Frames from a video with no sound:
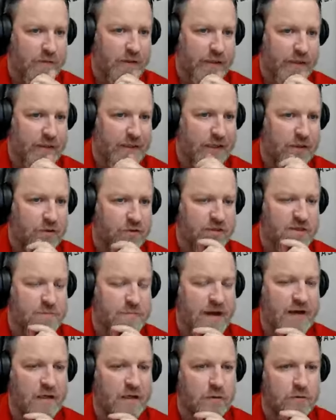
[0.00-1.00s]
held us
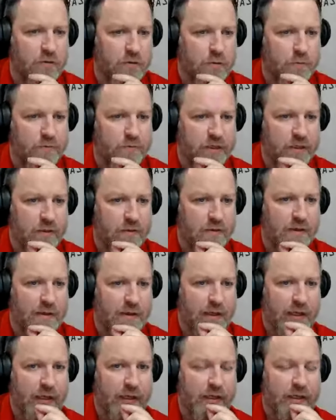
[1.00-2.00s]
back a little bit
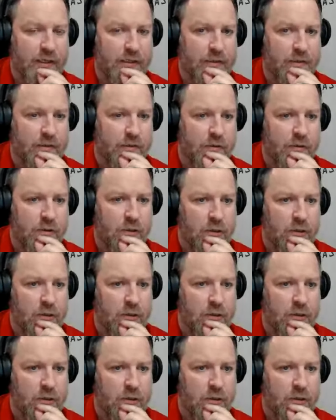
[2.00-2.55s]
and